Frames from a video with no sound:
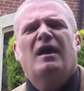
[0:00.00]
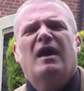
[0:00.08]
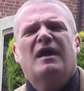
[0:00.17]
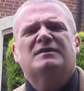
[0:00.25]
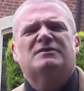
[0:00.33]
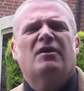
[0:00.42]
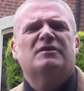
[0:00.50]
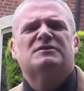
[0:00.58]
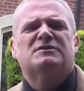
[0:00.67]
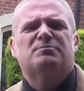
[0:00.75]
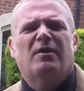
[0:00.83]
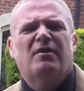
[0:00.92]

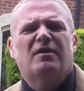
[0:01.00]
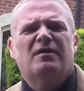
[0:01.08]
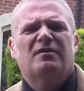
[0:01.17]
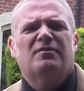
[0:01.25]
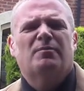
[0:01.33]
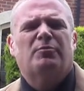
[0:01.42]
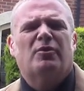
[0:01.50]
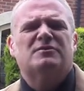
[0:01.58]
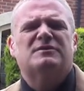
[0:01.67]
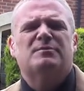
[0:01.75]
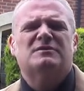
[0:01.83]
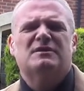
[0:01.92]
enticed by the
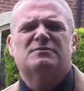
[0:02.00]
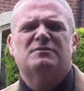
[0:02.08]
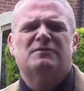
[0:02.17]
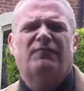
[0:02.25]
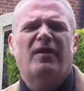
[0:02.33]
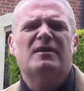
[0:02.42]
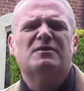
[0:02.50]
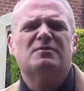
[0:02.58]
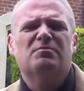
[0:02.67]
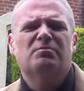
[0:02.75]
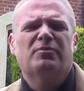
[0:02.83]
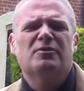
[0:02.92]
proximity to his friend
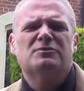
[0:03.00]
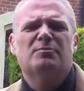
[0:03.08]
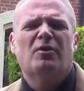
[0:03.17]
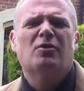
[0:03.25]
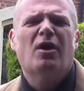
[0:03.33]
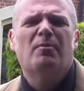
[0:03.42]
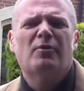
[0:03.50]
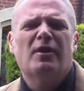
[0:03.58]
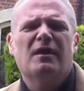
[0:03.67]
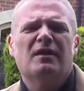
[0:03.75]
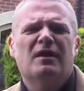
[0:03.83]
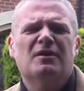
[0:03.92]
Bruce
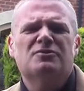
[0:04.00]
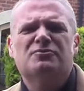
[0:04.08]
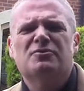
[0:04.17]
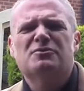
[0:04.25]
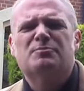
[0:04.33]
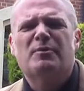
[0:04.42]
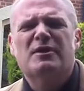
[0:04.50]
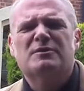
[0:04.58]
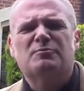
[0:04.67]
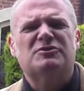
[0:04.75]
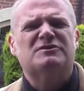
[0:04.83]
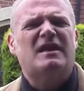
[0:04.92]
Montgomery in Shrewsbury
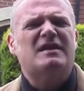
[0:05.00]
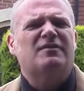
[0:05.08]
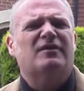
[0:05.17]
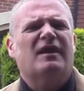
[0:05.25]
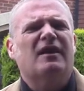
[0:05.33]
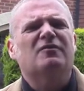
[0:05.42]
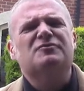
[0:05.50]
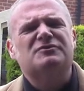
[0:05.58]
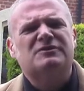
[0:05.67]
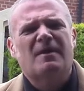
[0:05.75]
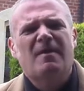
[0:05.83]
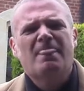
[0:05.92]
as much as anything
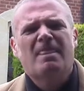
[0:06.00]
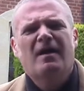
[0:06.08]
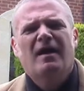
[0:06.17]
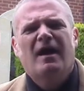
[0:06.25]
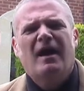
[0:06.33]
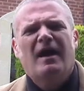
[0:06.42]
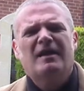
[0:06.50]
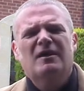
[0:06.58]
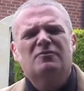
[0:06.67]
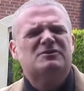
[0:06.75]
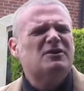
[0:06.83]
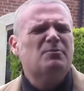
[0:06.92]
else. And it
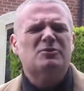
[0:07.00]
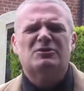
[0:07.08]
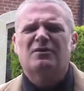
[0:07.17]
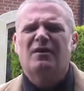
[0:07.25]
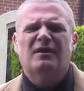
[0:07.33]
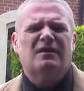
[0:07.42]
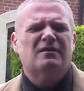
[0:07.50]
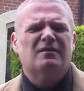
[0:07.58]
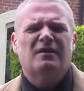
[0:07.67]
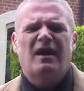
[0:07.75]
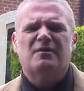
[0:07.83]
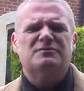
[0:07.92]
looks so much like
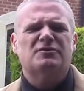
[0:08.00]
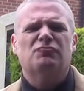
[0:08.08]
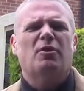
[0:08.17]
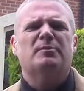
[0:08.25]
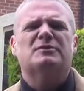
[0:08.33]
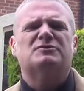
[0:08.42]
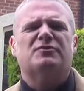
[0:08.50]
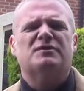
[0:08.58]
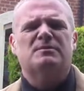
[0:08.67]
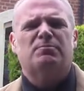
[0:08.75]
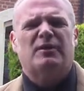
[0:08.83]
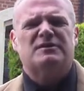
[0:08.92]
the house in Robin
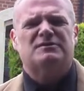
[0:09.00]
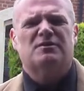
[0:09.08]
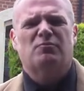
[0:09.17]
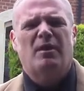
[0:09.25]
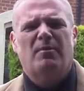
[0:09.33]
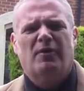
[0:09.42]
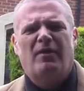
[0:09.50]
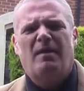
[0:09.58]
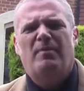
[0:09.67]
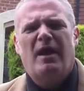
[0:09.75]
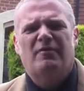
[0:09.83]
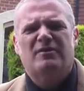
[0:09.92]
Street in Preston where my
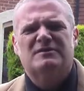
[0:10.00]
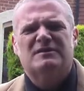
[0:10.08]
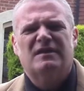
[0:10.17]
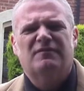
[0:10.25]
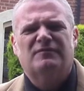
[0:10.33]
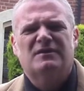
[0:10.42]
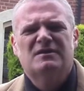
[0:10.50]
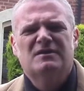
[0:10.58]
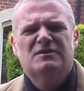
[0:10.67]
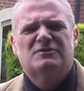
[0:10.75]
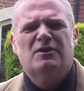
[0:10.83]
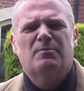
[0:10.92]
grandparents lived.
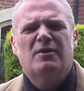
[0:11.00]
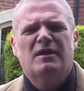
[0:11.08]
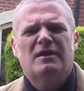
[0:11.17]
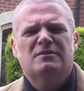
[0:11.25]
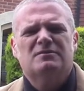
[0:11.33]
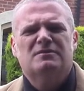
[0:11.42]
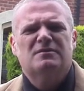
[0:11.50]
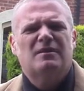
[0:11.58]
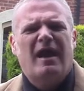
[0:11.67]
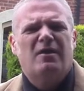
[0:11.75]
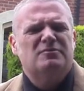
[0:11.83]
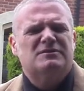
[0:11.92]
So many
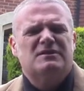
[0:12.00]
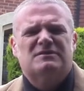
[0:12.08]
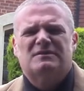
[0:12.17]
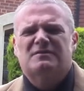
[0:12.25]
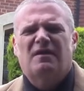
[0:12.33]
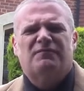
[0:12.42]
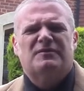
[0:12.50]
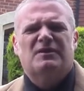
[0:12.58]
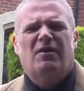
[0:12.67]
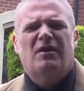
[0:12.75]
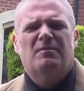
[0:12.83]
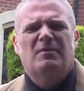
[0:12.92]
houses of the
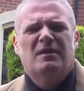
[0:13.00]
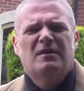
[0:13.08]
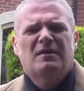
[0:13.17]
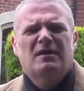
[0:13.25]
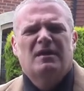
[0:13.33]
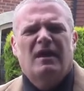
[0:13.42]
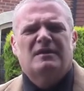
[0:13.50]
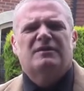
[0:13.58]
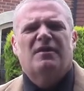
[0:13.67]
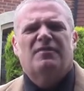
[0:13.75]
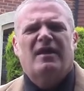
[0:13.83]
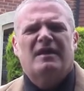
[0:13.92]
time. It's
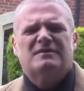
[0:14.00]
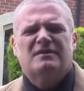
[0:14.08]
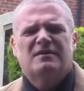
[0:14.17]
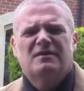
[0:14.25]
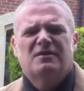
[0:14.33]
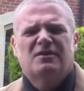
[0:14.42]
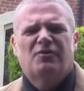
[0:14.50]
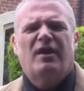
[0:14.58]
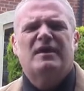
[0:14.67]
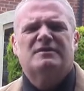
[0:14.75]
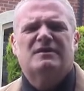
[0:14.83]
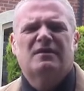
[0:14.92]
like that
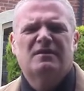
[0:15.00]
great